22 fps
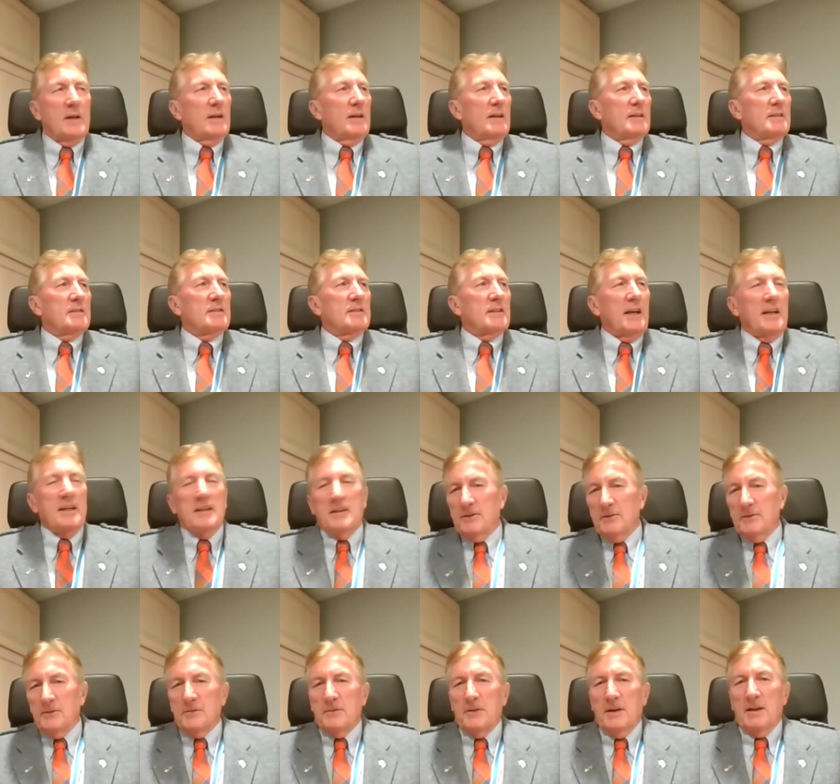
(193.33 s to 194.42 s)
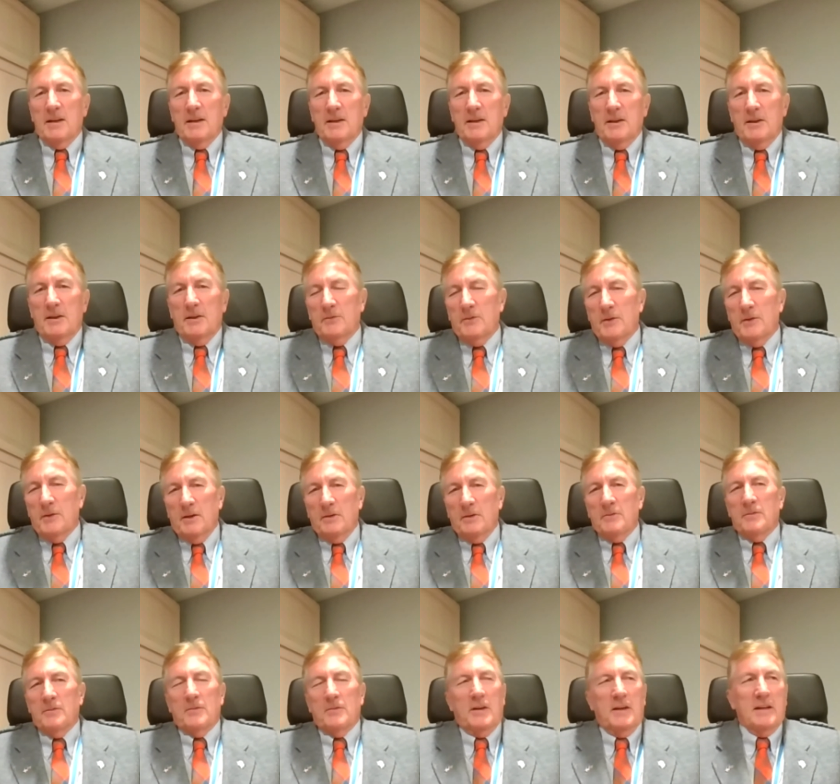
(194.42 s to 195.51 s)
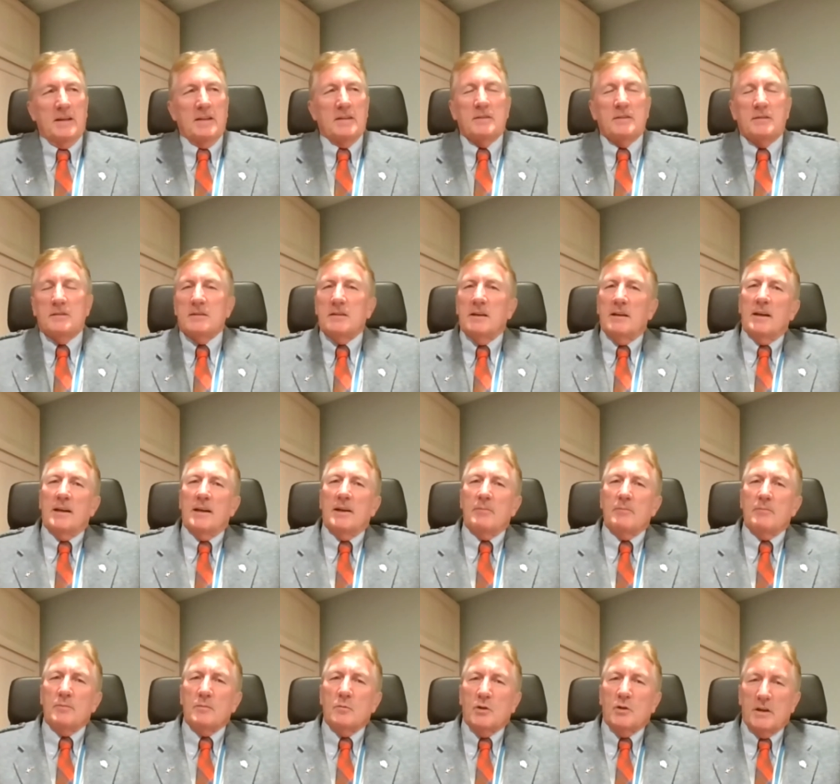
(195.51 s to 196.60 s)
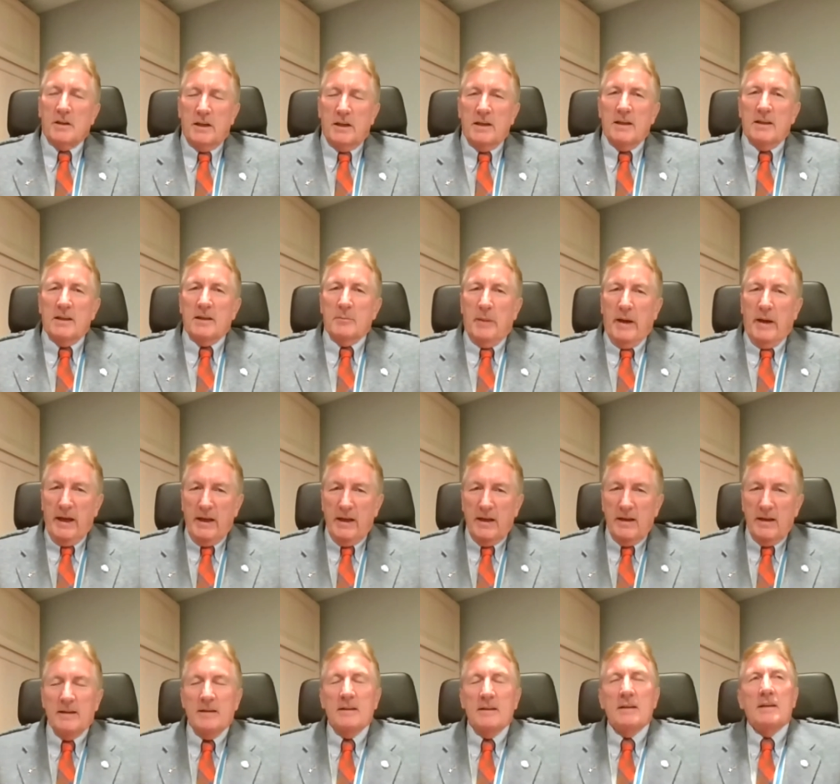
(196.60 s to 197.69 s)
side of things, working at a bank.